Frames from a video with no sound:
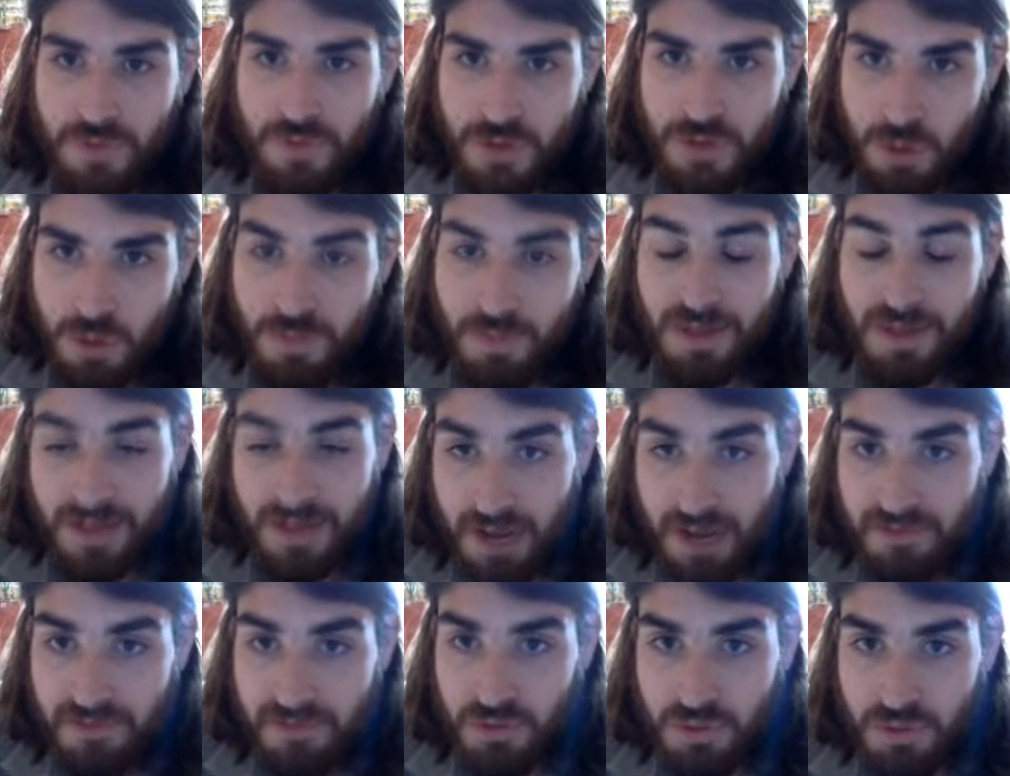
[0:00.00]
for human
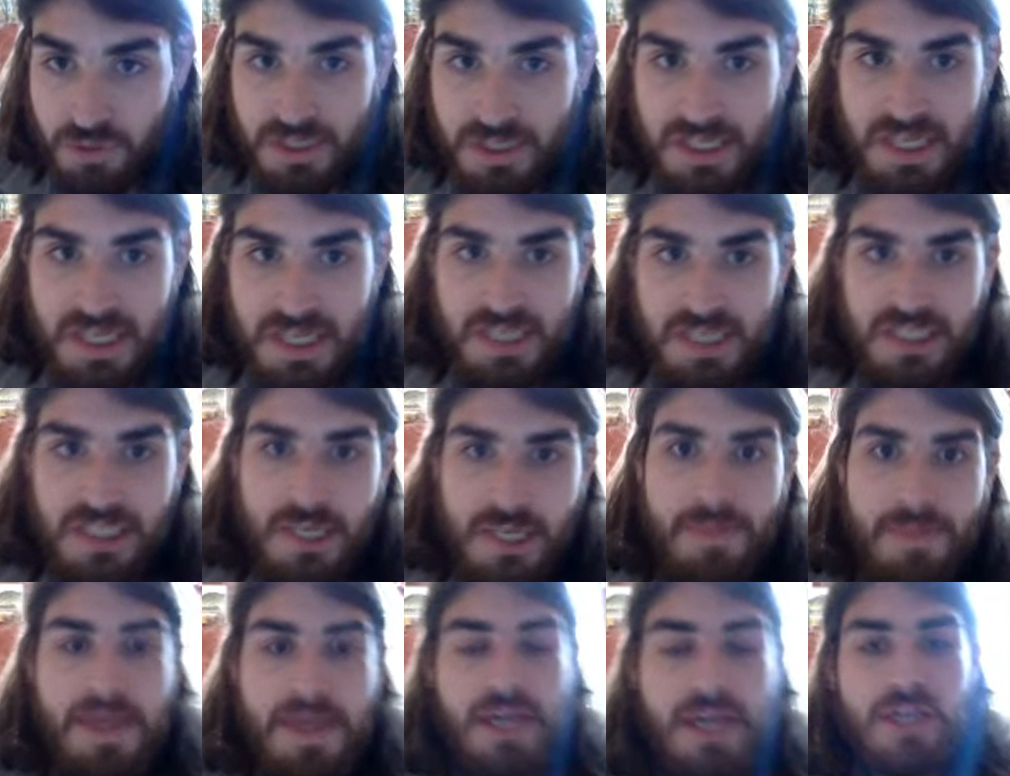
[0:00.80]
life to
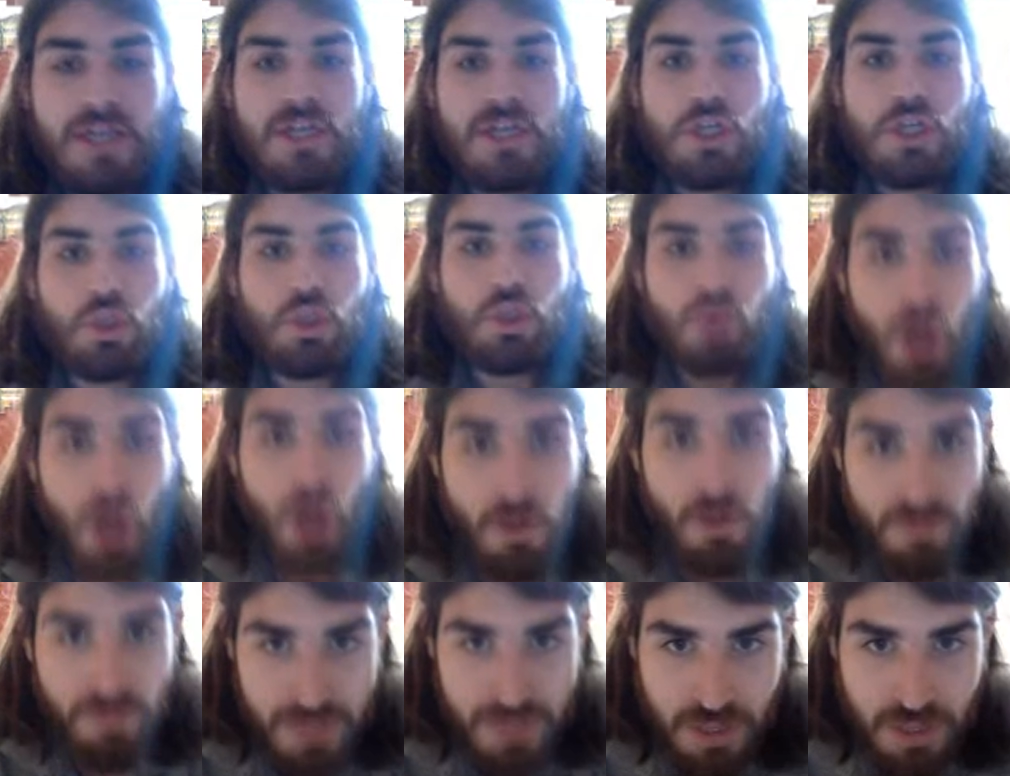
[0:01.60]
exist.
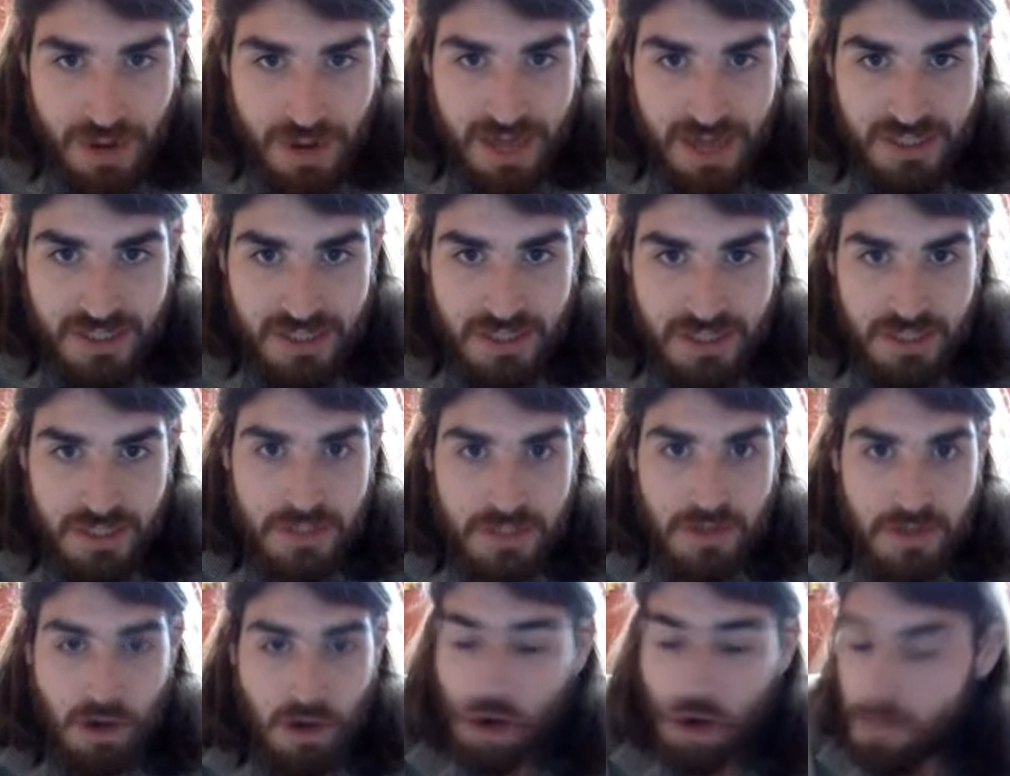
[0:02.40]
12 amino
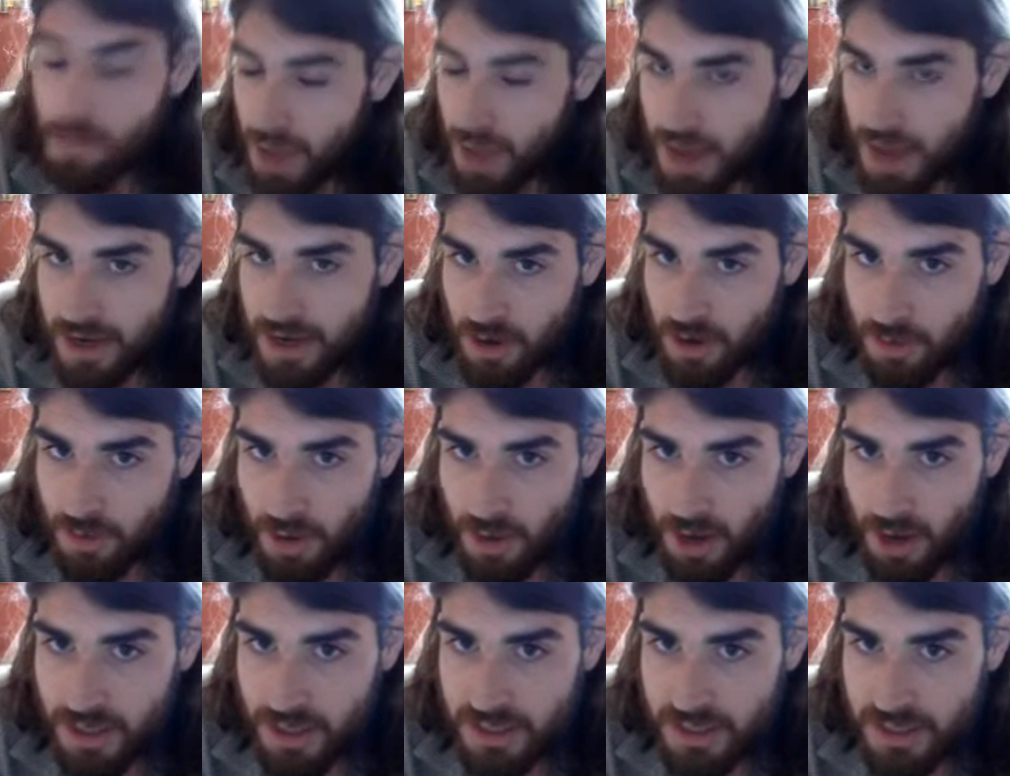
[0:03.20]
acids are made in our
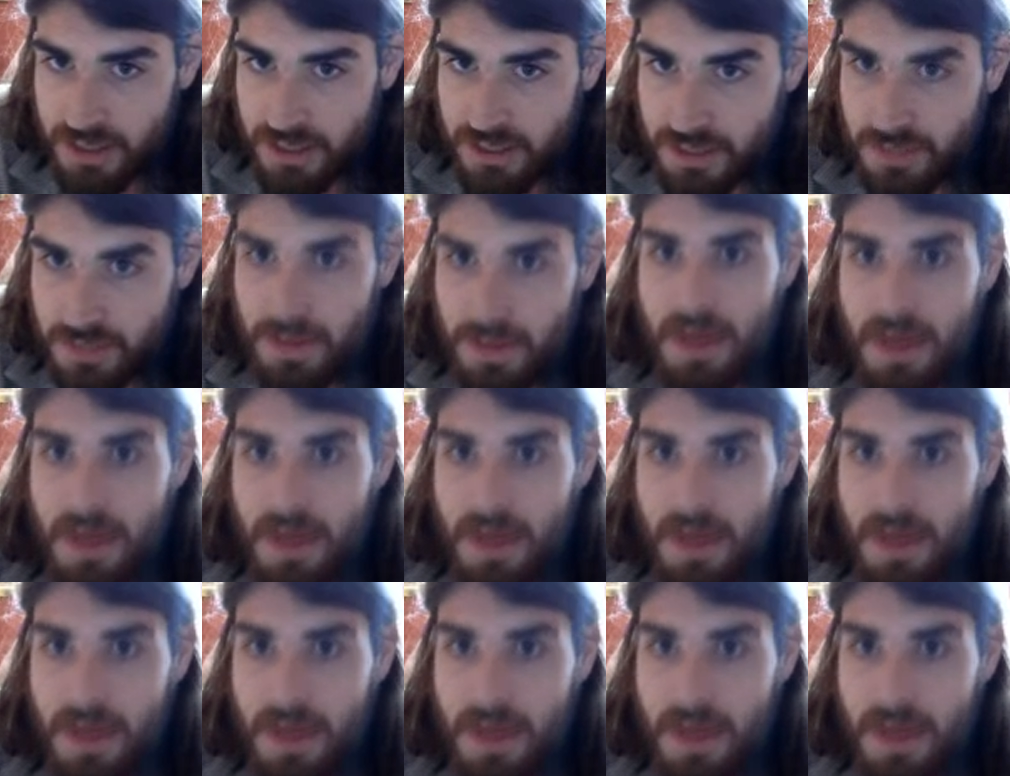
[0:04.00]
bodies,